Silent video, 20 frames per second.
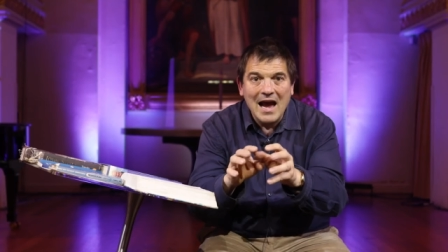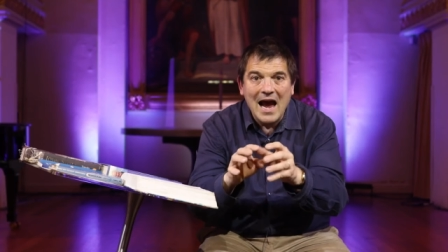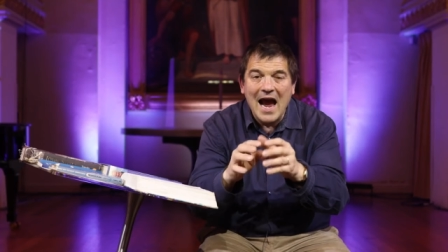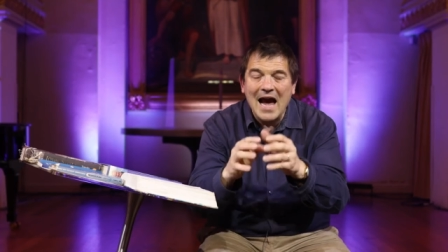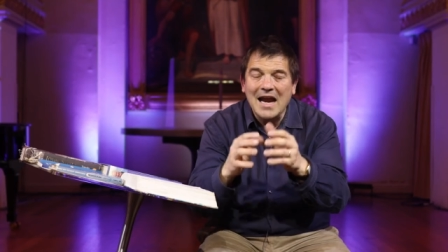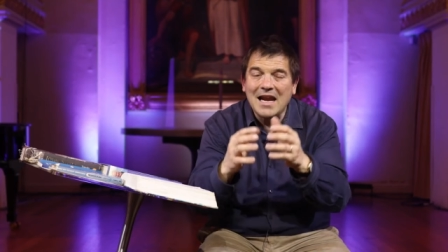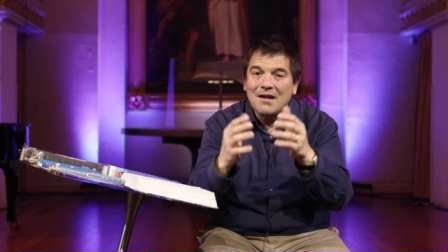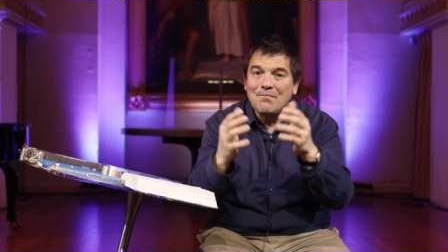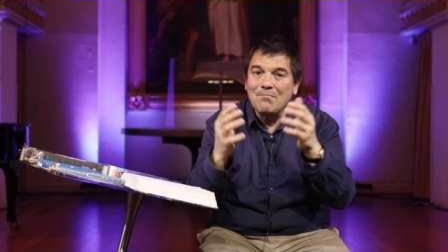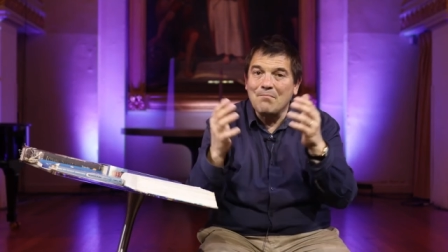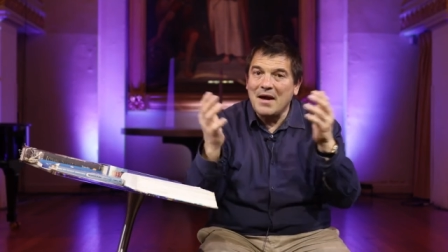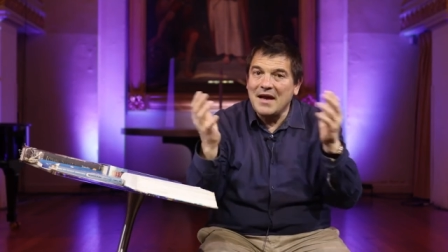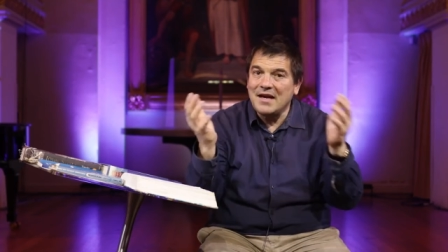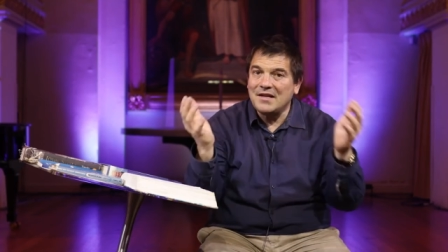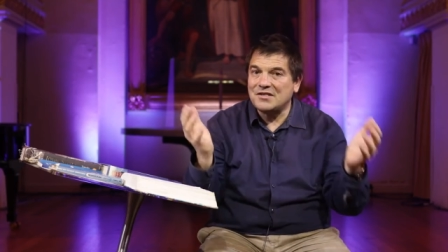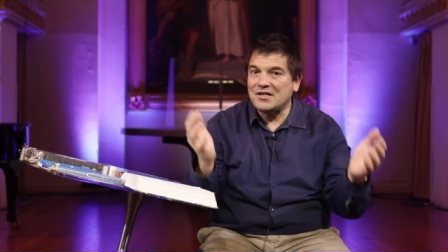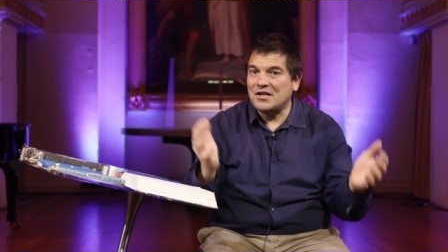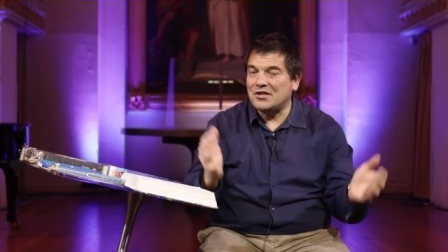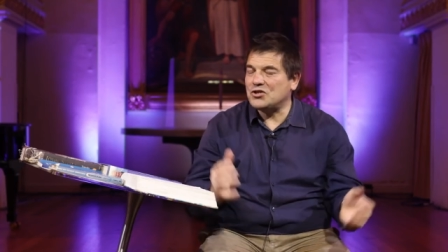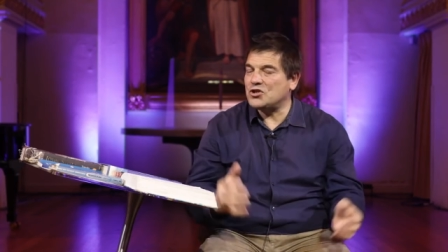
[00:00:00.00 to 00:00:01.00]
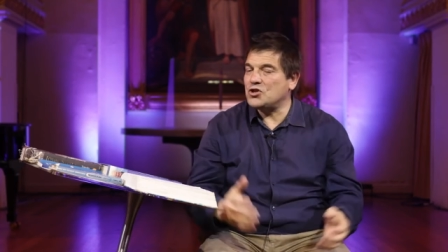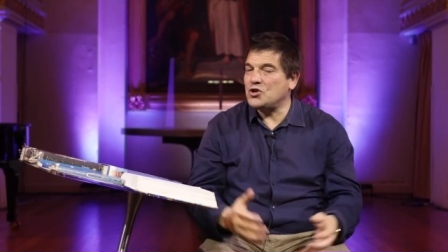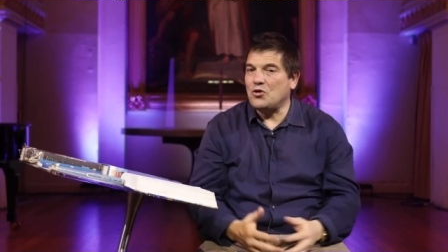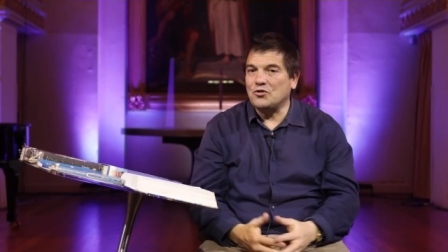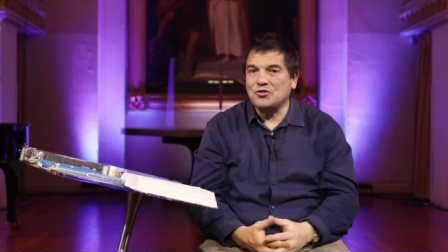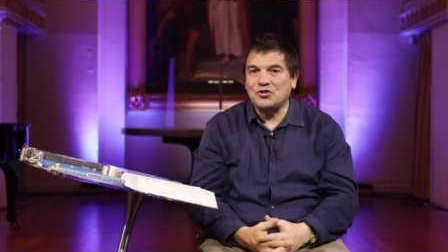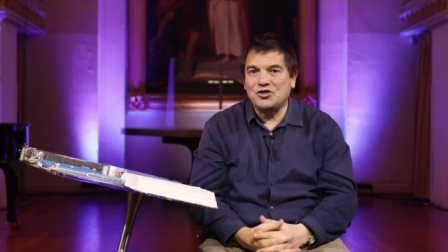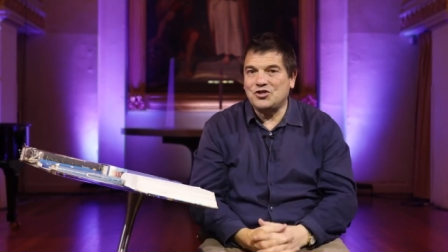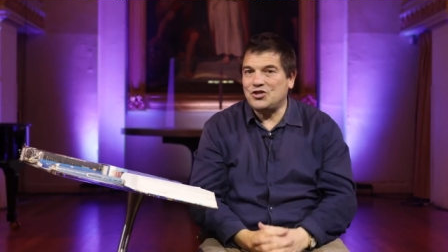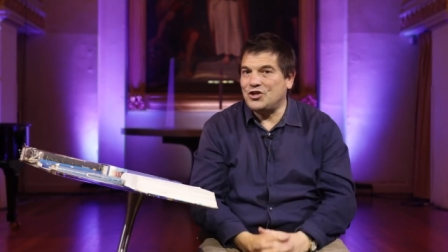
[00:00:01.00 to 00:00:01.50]
and it makes us
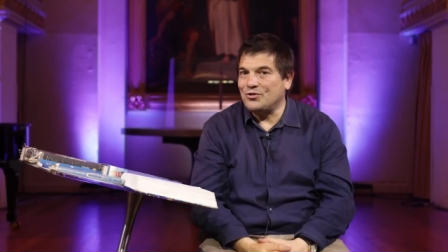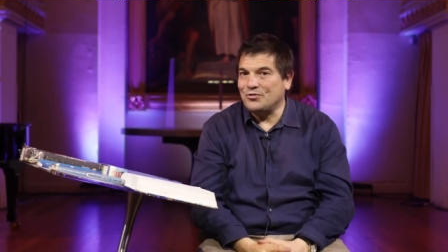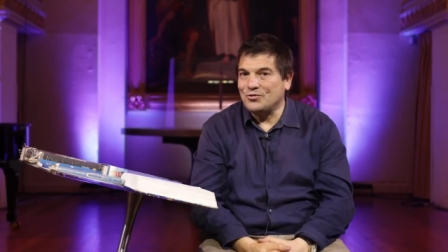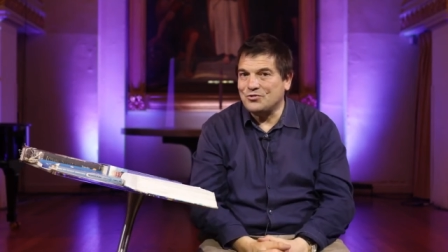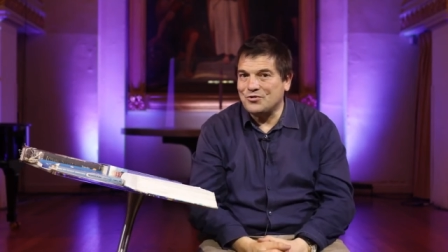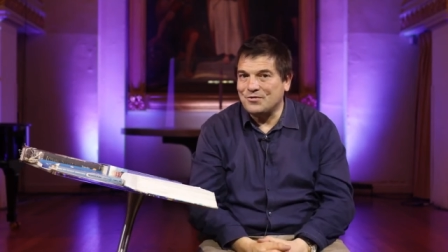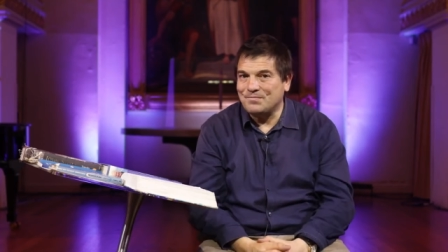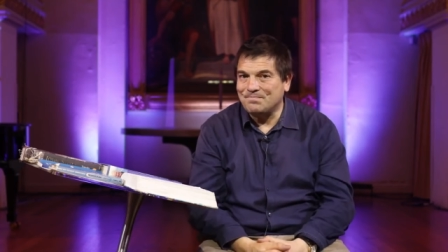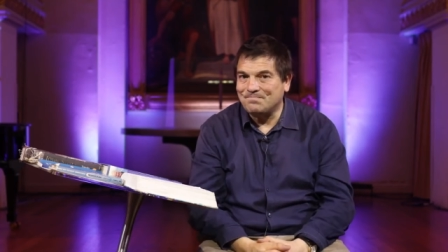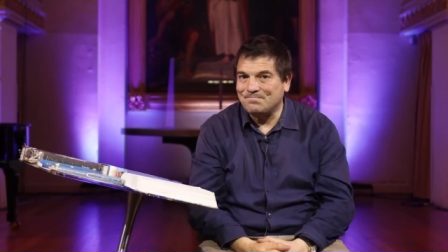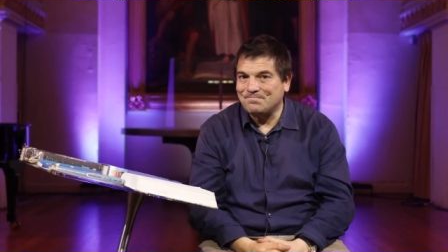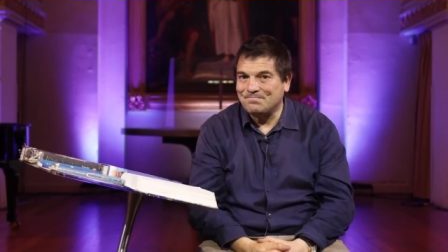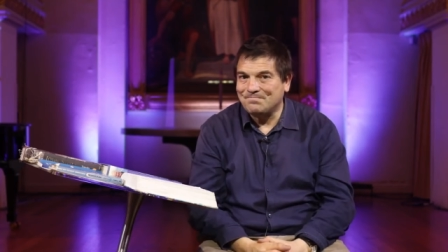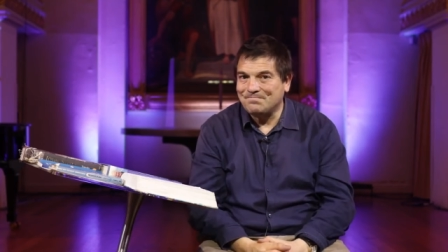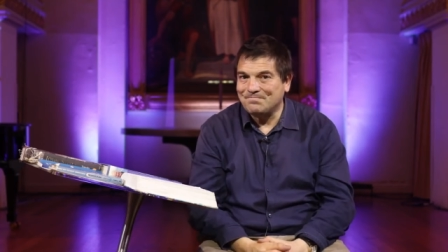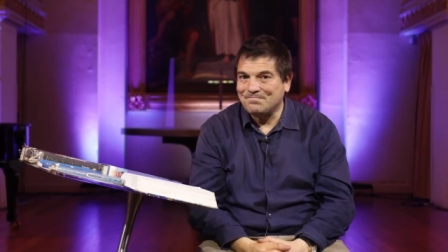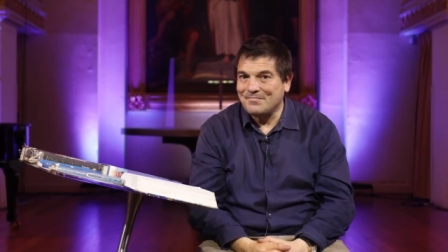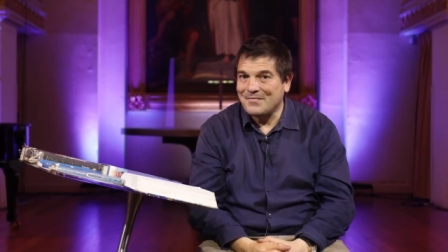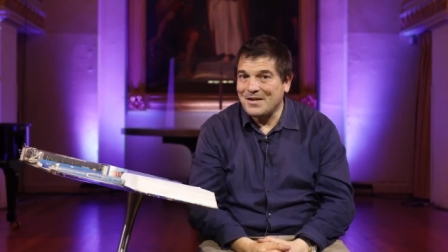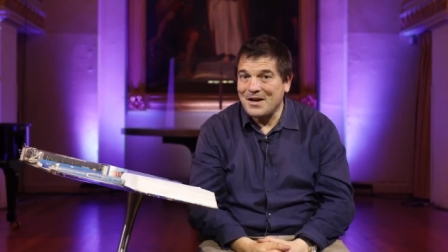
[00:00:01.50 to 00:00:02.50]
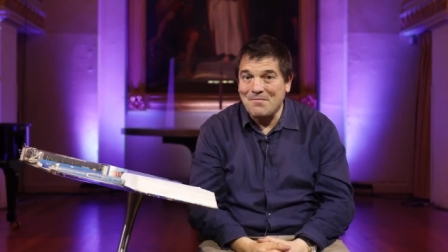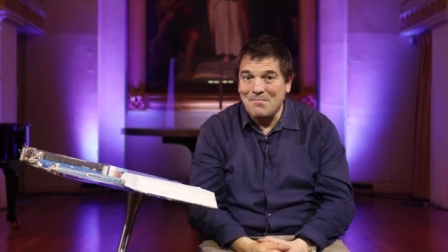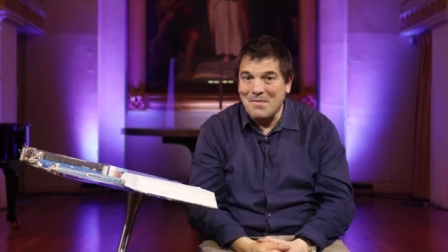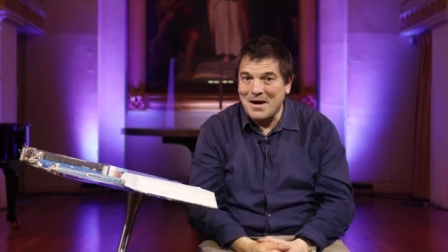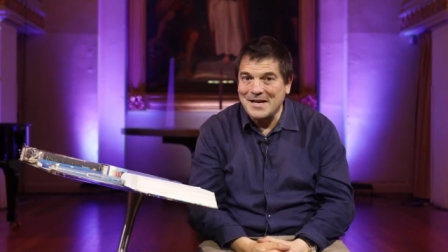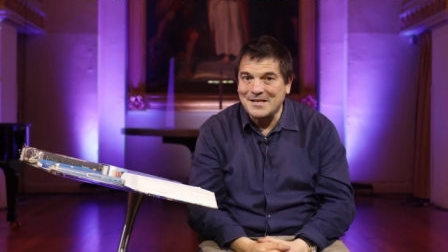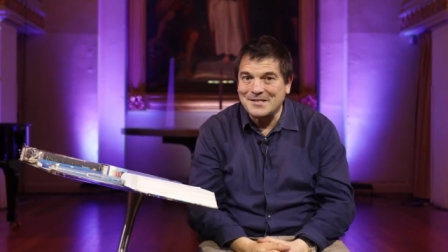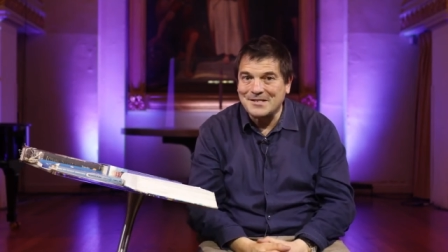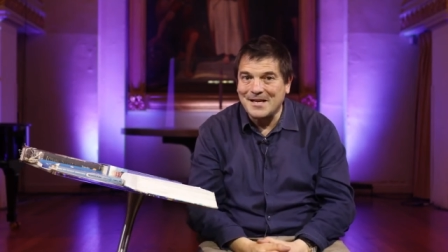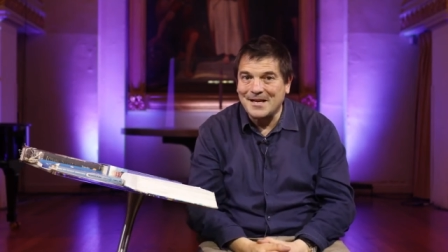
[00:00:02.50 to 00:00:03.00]
God's children.
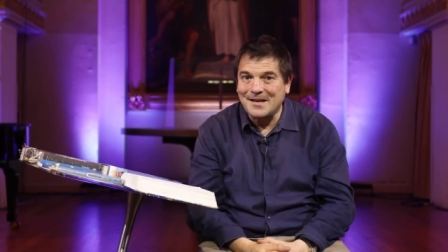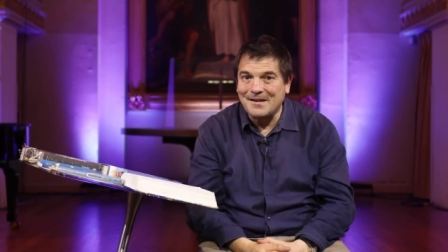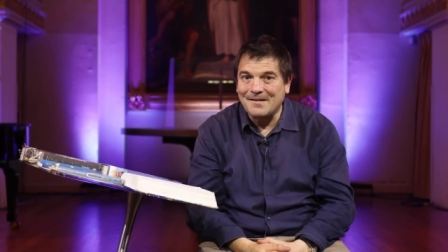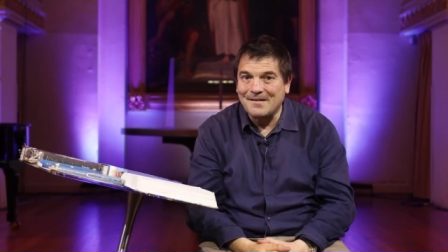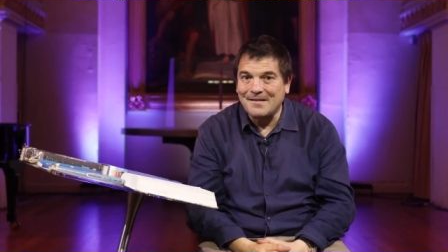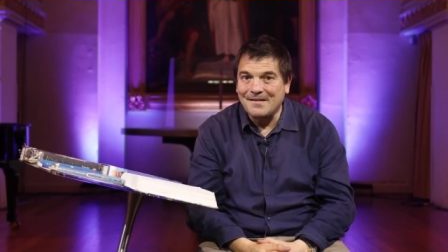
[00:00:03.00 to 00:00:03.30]
Amazing.